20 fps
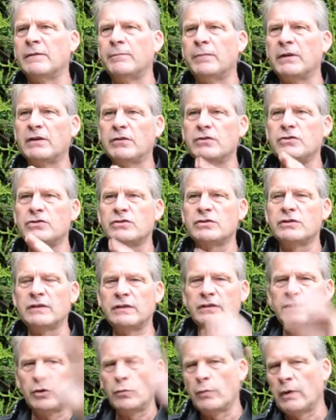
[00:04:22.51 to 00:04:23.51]
because
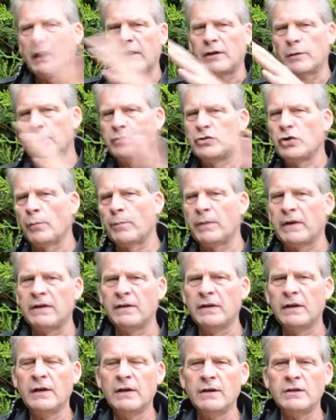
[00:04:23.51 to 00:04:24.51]
you will end up chopping
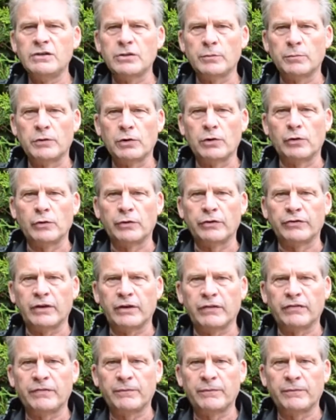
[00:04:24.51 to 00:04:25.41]
some corners off.